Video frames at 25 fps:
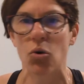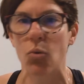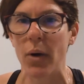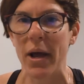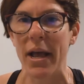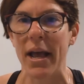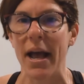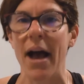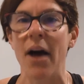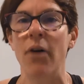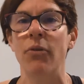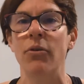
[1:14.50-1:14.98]

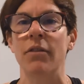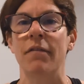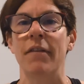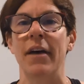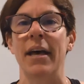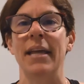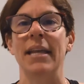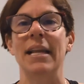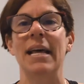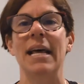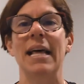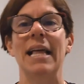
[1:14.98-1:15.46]
way out of
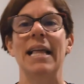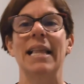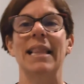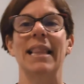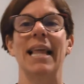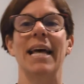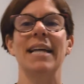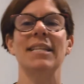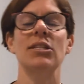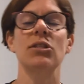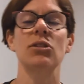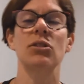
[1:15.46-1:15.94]
it,
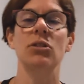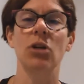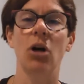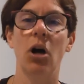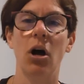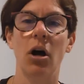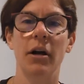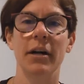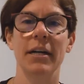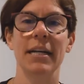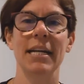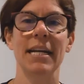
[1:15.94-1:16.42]
let's
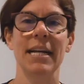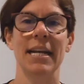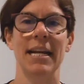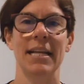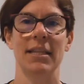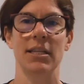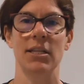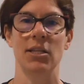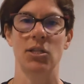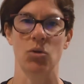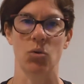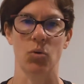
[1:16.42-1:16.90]
target it
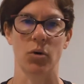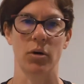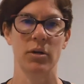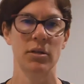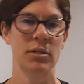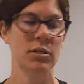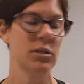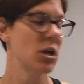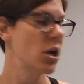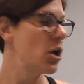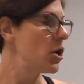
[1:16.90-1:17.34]
at the source.